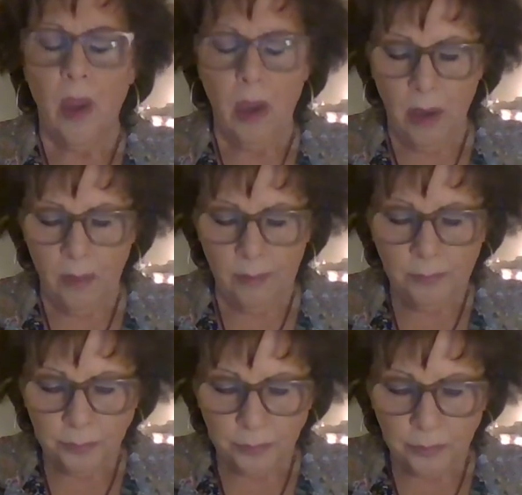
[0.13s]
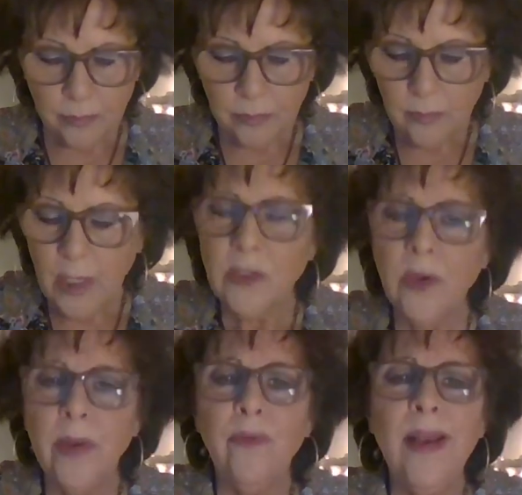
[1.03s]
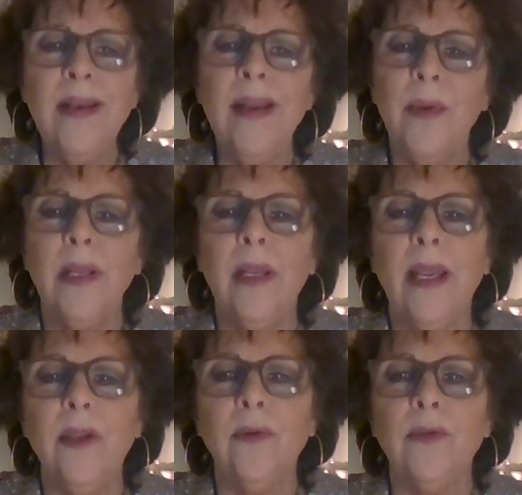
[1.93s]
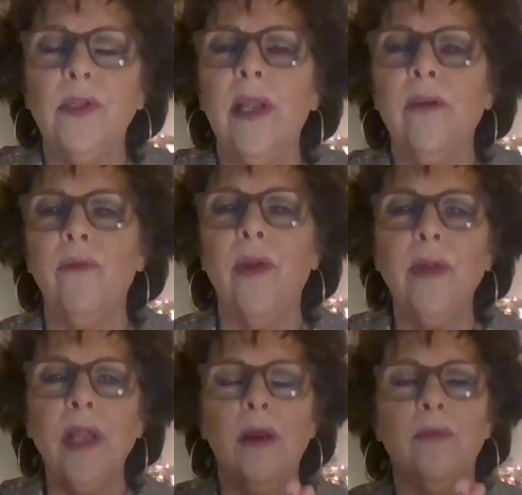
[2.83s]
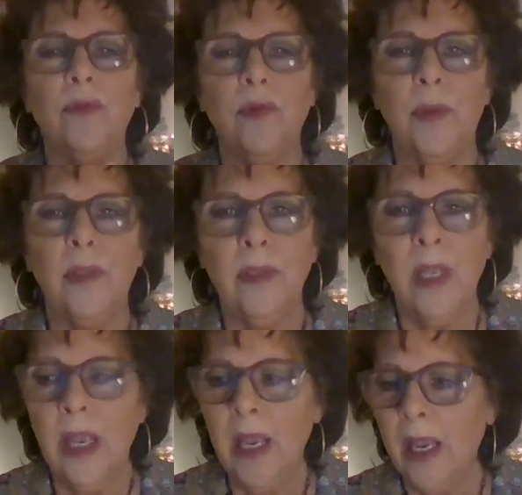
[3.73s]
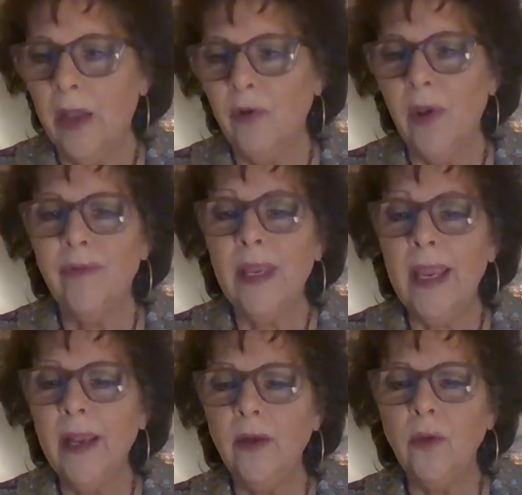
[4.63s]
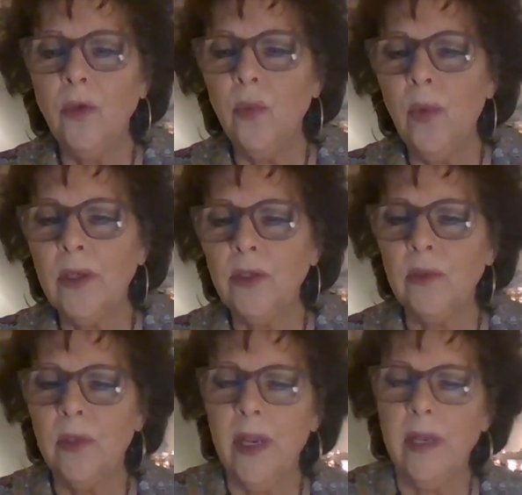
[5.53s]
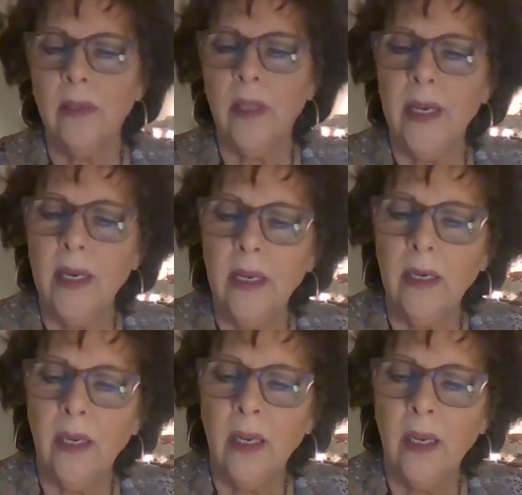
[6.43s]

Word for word: Um, so right now I'd like you to get very comfortable. If you have a candle you want to light, light it.